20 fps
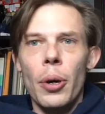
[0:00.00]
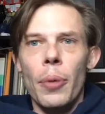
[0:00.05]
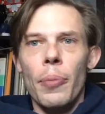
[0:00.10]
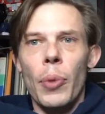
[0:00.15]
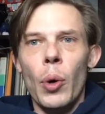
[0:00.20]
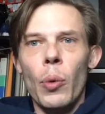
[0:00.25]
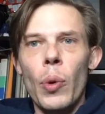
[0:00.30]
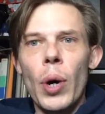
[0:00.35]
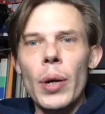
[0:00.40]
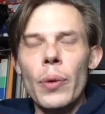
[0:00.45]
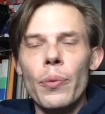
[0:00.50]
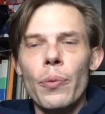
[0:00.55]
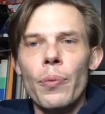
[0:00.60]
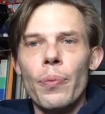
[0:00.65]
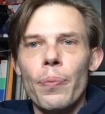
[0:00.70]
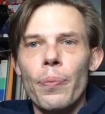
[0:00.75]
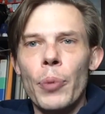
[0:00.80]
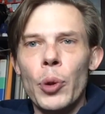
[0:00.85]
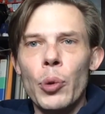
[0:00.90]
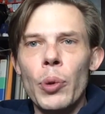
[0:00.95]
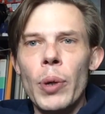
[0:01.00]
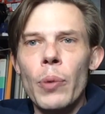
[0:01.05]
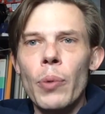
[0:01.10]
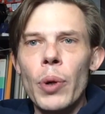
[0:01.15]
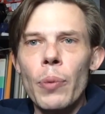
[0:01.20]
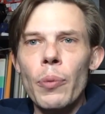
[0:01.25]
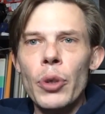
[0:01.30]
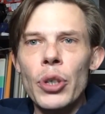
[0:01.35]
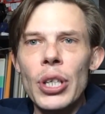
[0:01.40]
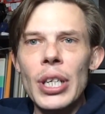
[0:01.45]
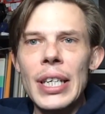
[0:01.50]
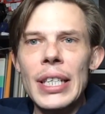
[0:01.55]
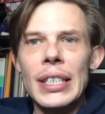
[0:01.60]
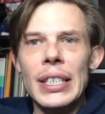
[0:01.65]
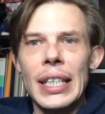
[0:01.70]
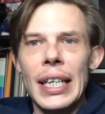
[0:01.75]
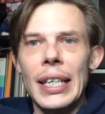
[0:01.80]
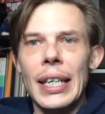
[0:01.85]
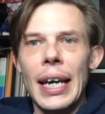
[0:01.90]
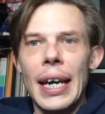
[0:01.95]
But between what routines
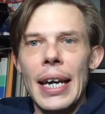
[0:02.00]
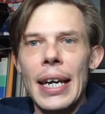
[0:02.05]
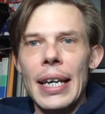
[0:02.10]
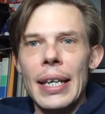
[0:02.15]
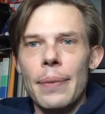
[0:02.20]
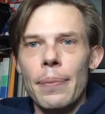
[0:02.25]
can I